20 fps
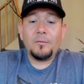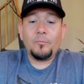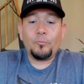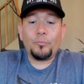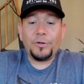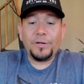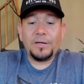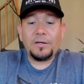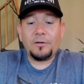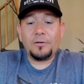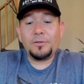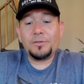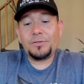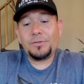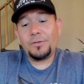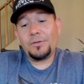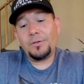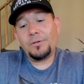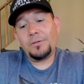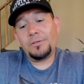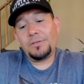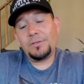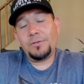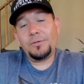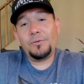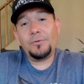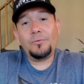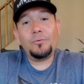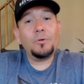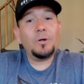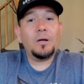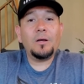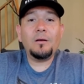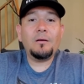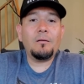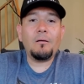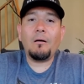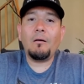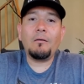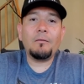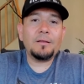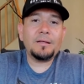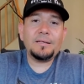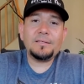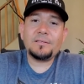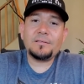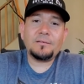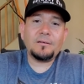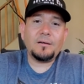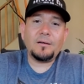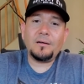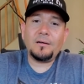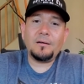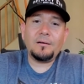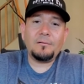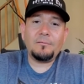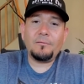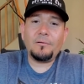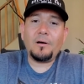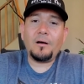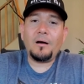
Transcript: precursor to all these uh,